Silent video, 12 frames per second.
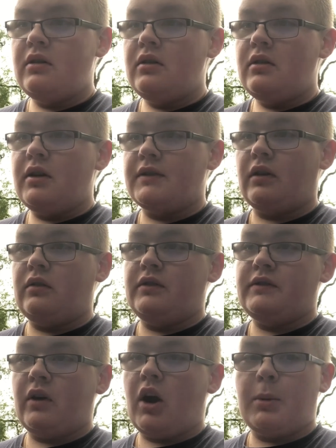
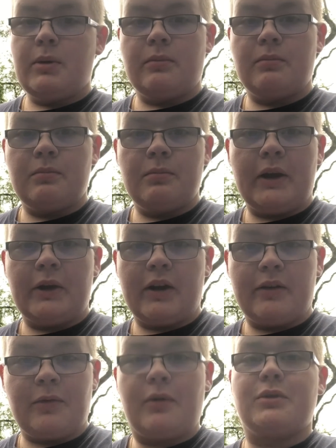It's a hobby my
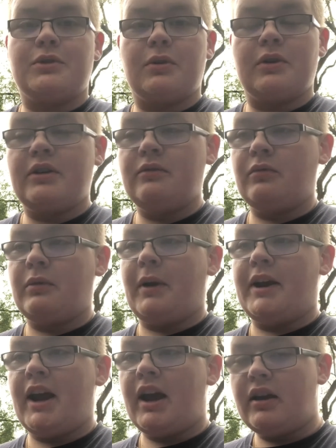grandfather started with my
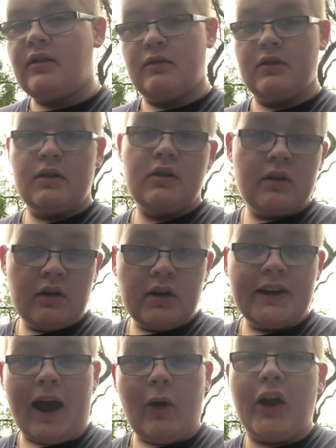dad.
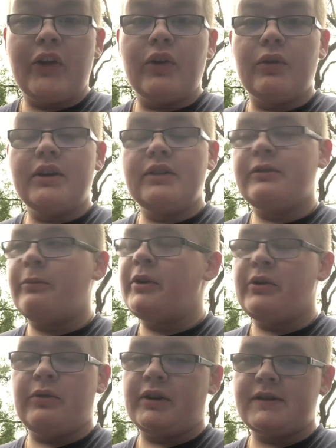Now I do it. I've been
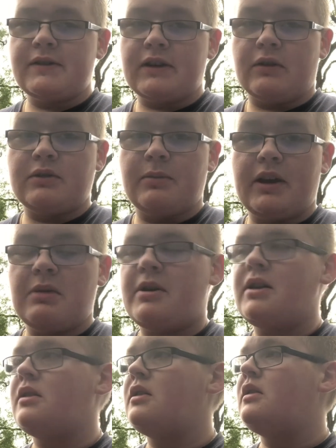doing it since I was a baby.
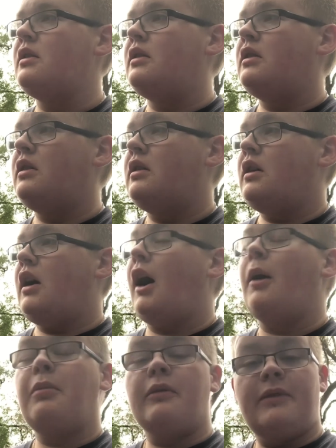I'll
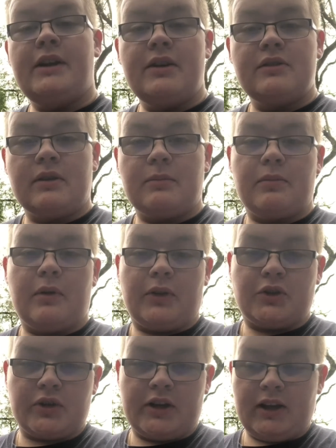put videos on the
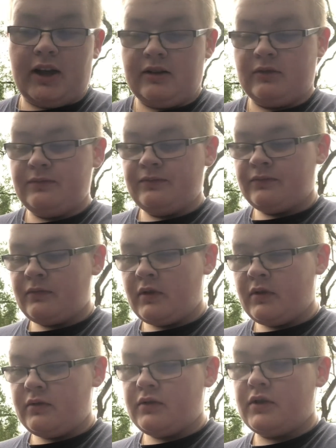train layout.
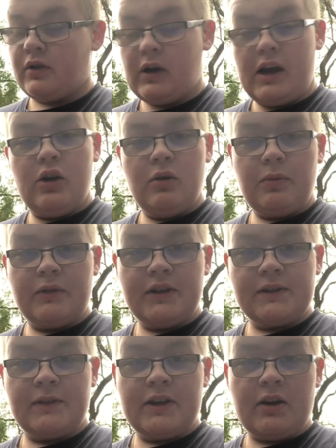So I hope that this
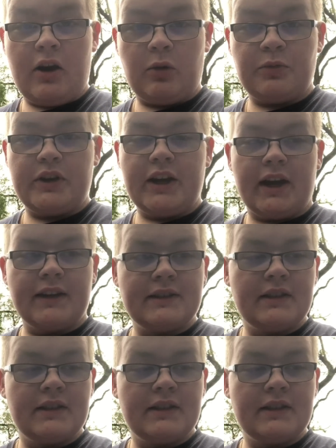video helped you guys.